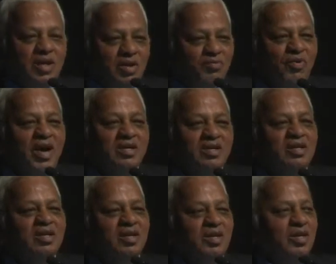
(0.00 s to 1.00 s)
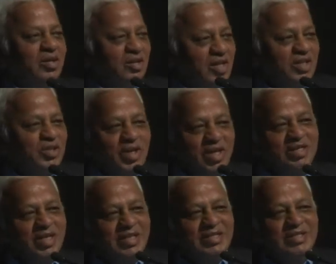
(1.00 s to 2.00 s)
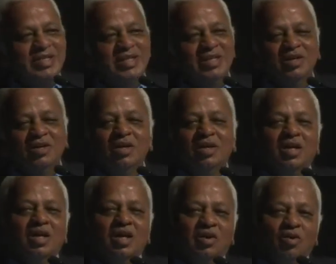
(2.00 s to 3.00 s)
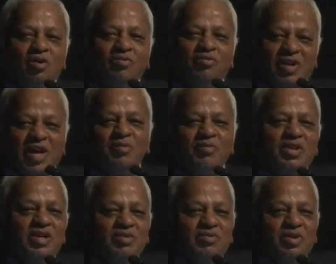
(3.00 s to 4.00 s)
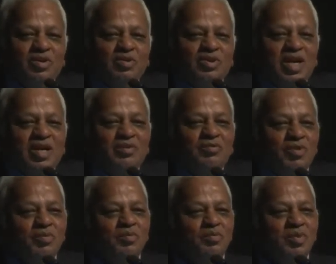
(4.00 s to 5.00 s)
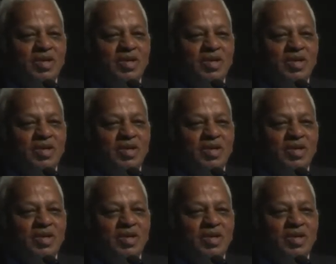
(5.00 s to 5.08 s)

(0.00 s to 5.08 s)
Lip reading: In fact, these days I see a lot of crime, whether, starting from